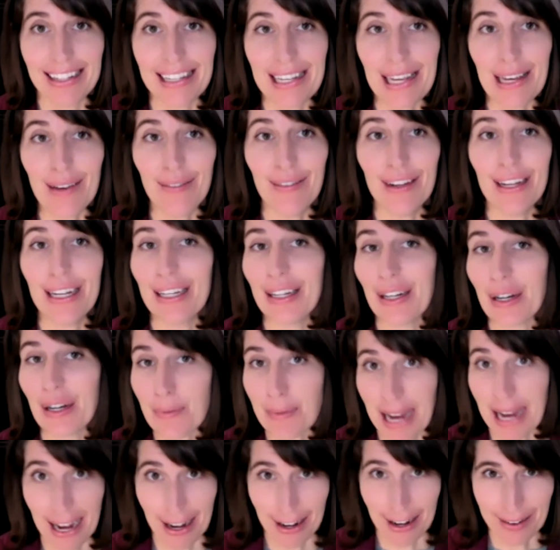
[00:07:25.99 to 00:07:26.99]
Given your
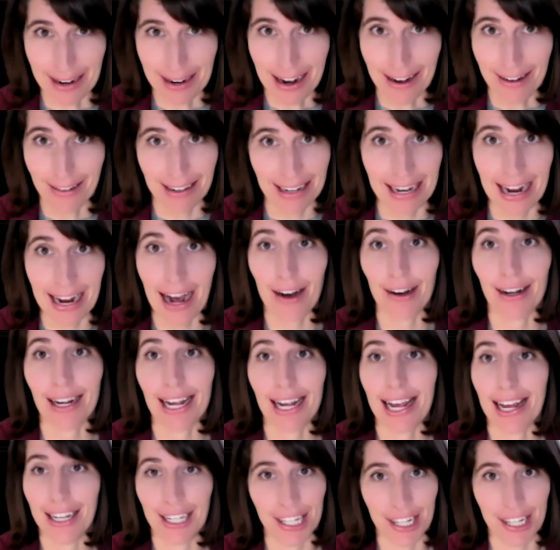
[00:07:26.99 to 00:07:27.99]
background and how
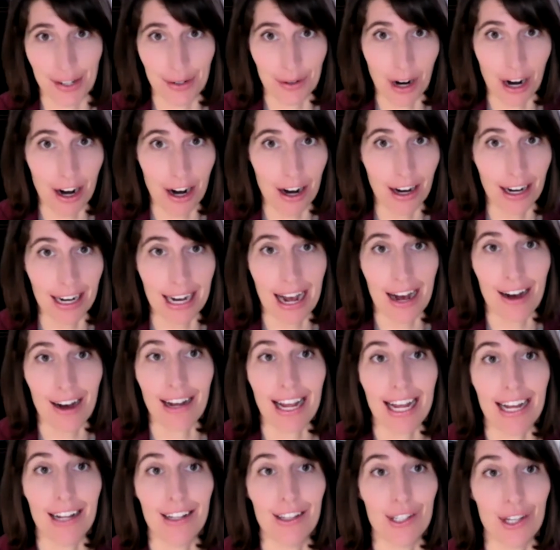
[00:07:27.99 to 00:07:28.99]
handy you are and how
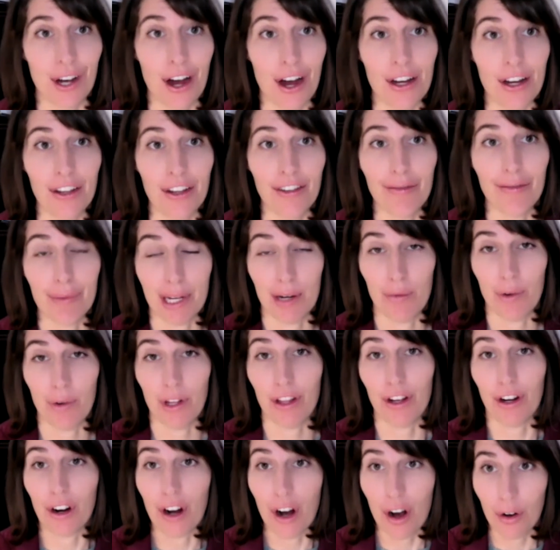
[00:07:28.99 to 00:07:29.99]
hands on you've been with
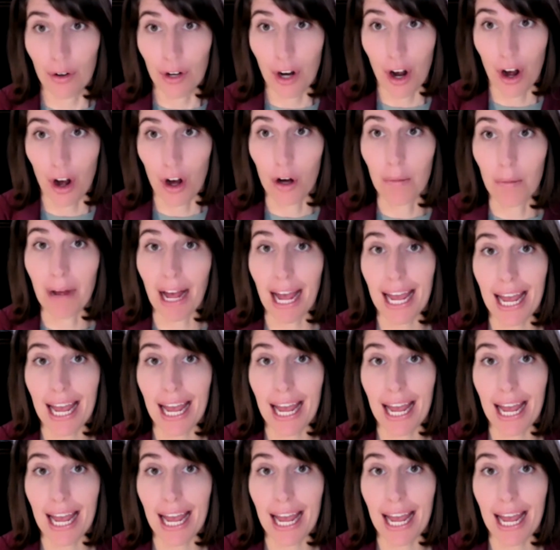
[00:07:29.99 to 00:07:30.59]
your own home